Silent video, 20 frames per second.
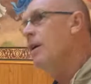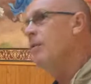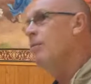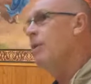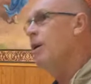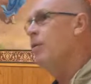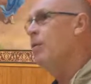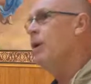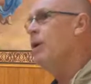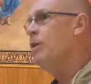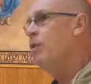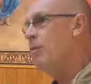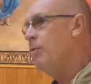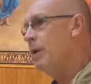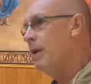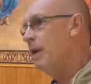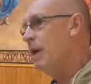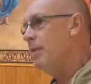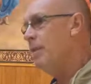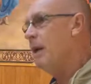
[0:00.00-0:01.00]
but when you
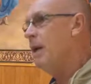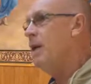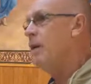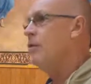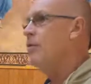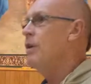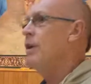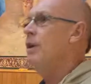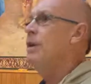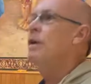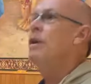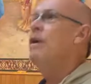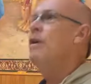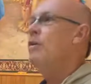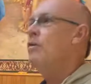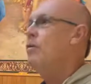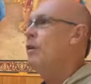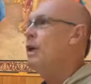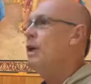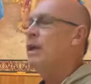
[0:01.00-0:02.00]
become angry,
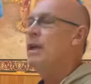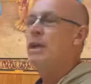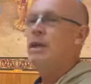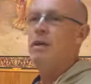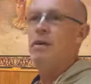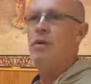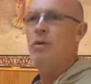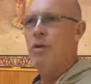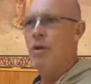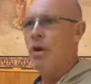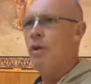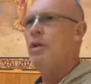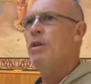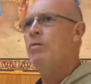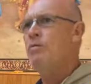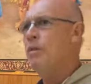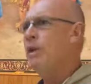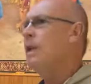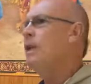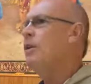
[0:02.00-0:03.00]
really you're only
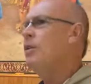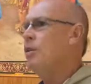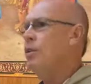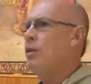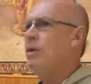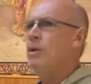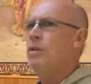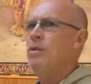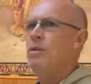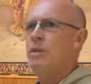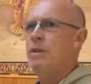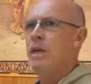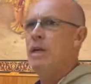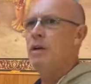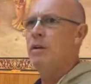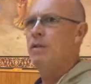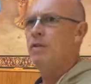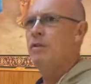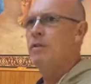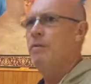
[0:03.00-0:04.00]
really hurting
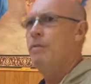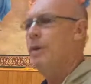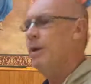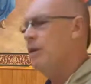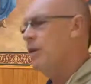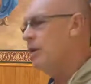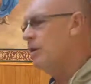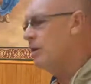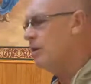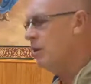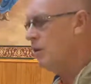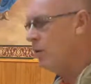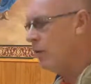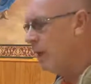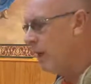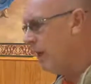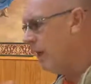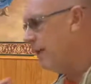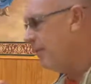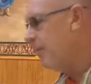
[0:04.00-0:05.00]
yourself, because you
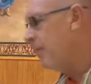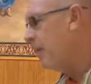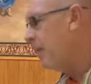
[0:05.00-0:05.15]
are